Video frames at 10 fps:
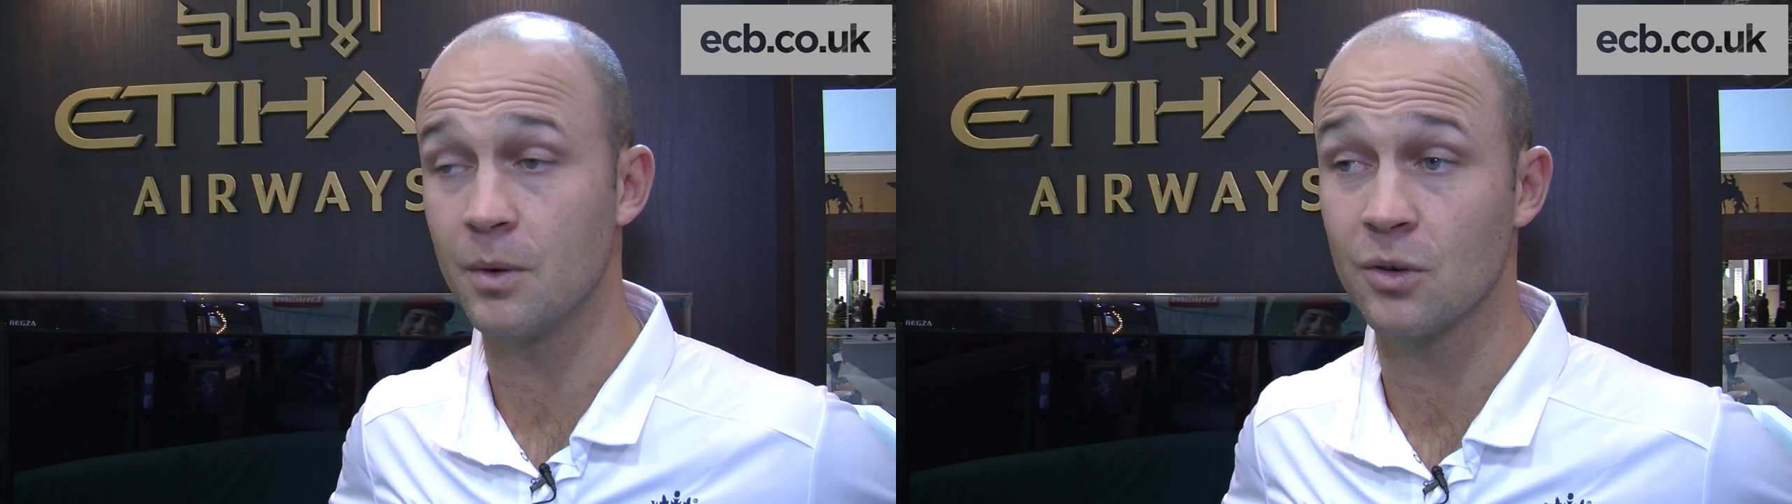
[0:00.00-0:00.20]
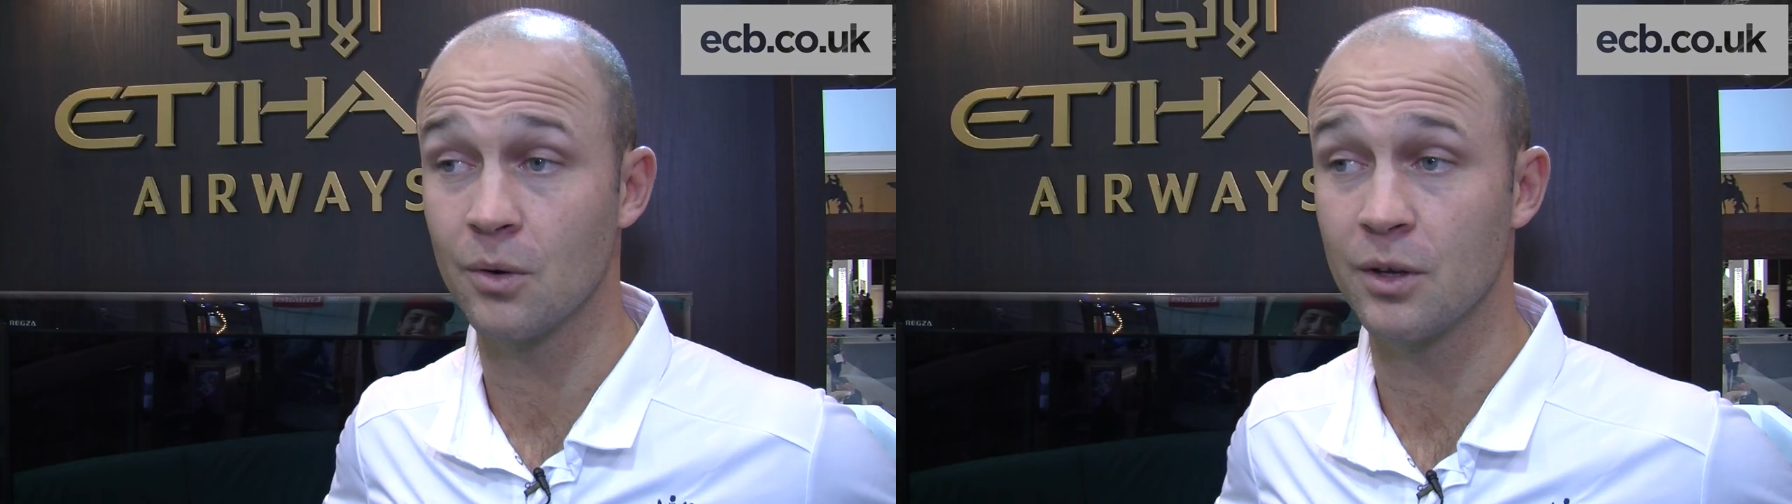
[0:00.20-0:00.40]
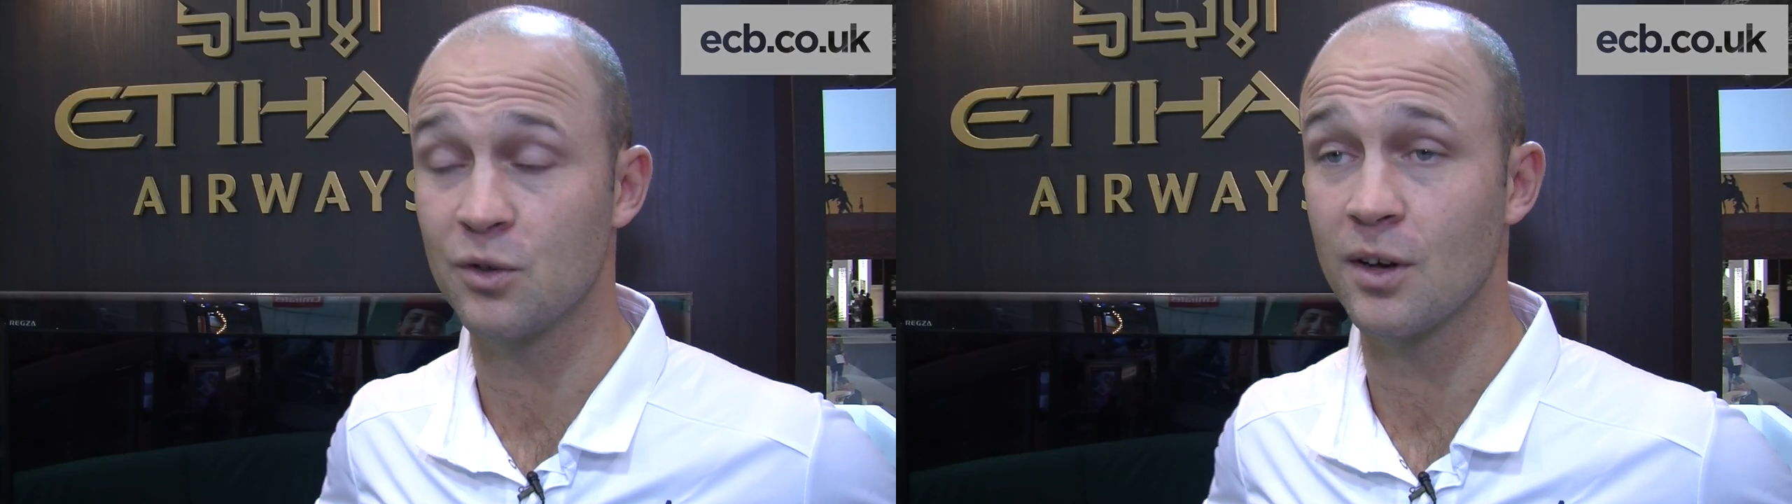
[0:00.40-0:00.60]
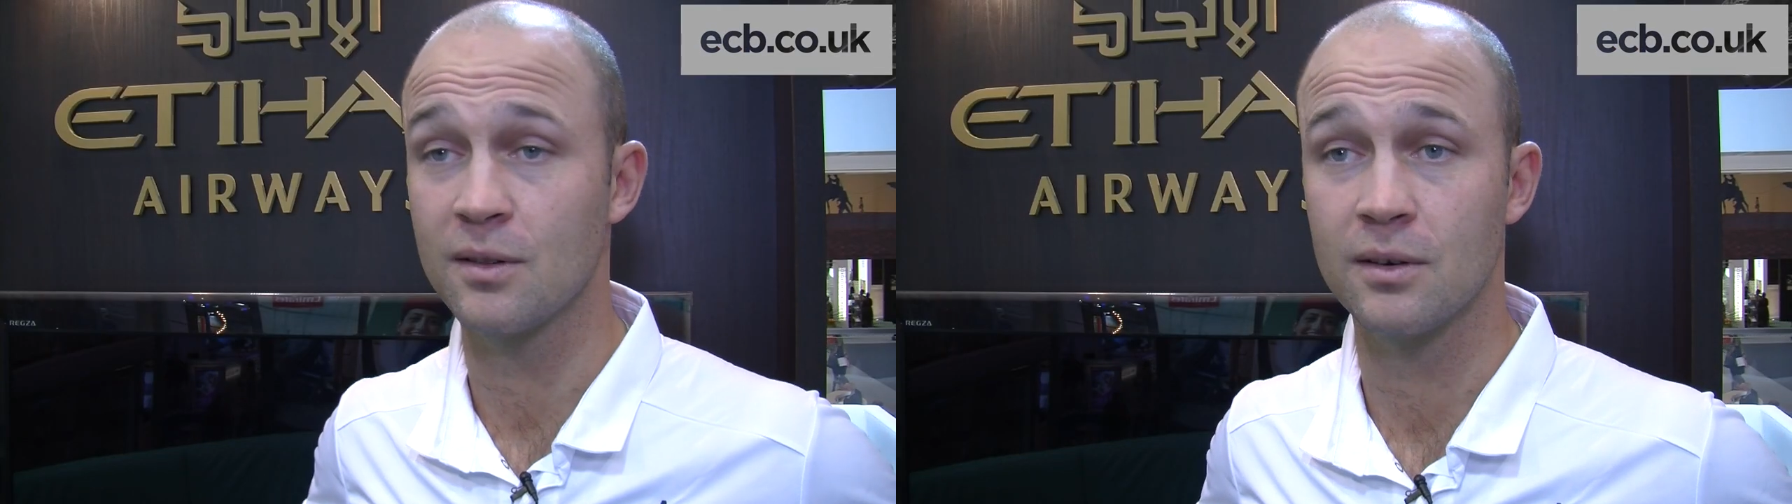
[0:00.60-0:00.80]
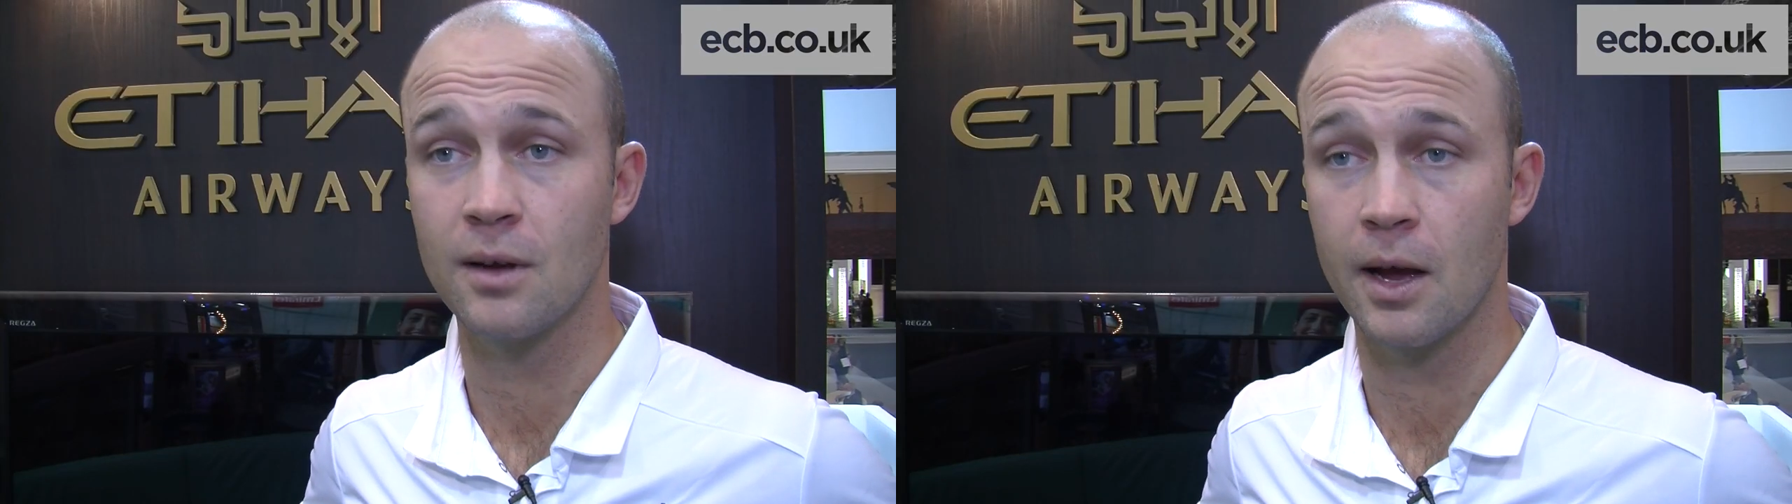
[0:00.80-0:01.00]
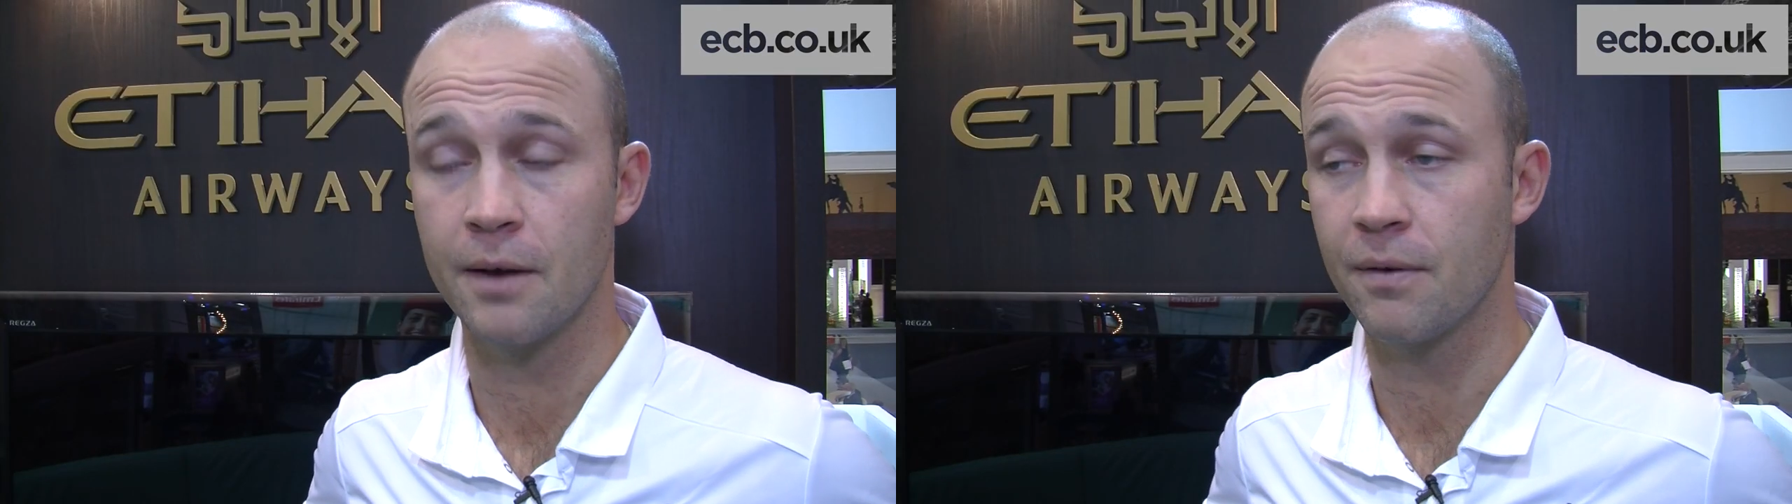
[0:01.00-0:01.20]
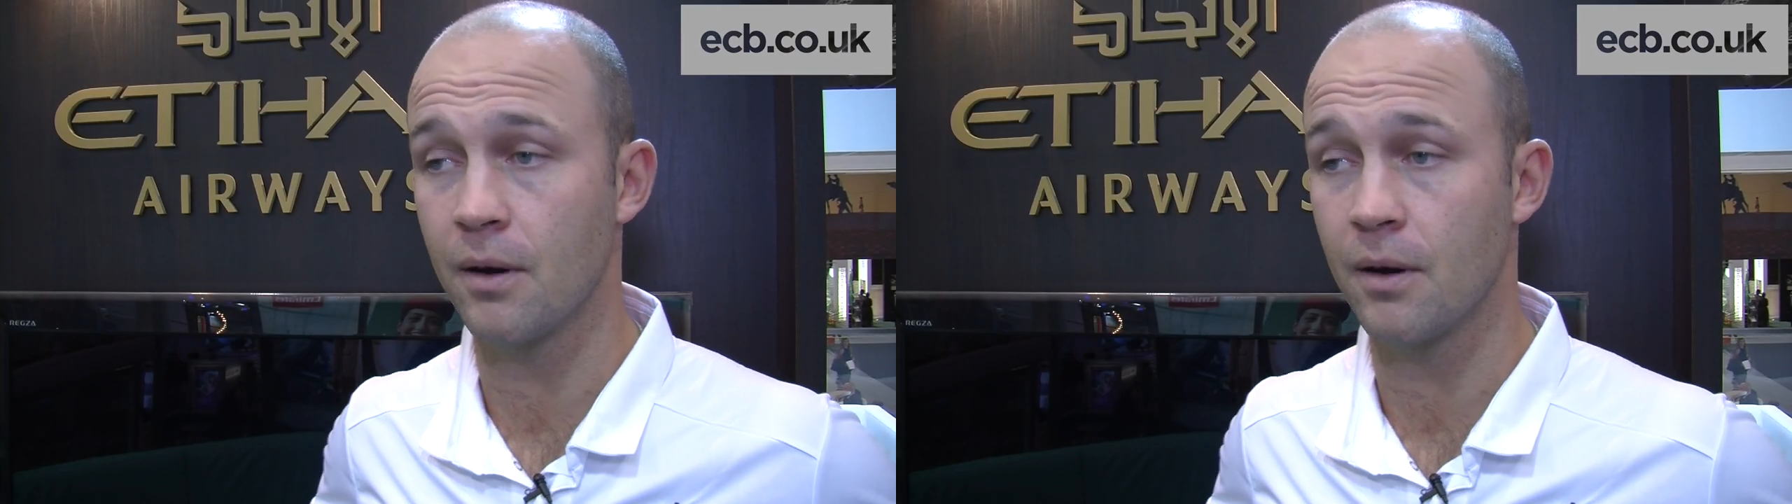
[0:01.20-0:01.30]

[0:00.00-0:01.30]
we toured there in 2009.